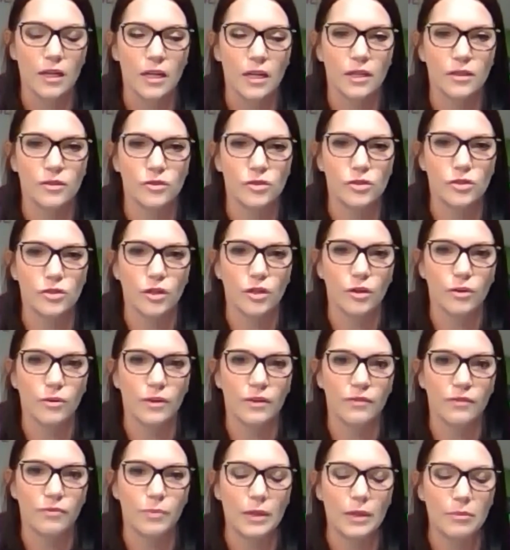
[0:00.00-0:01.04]
And so
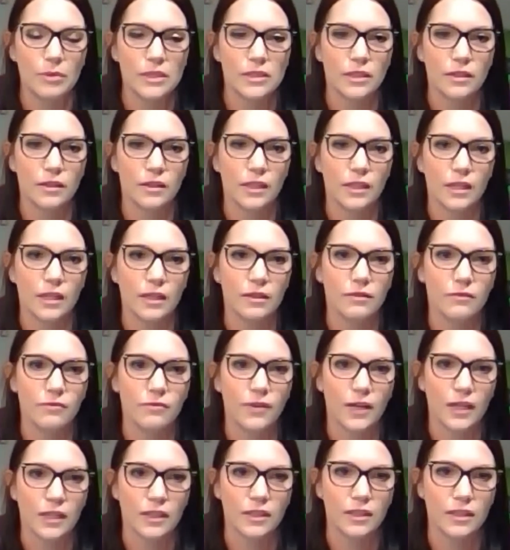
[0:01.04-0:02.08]
if baby teeth get
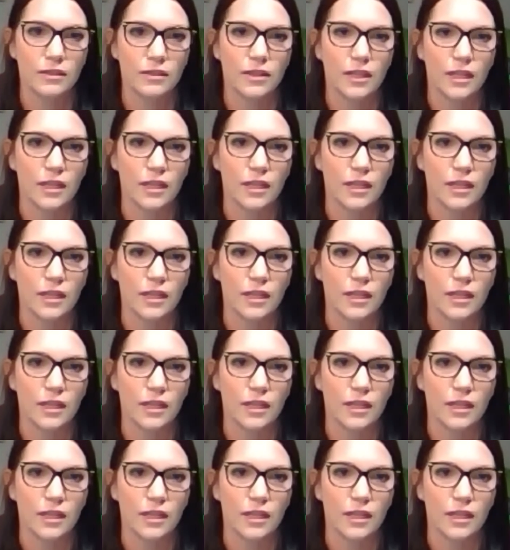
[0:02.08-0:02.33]
infected,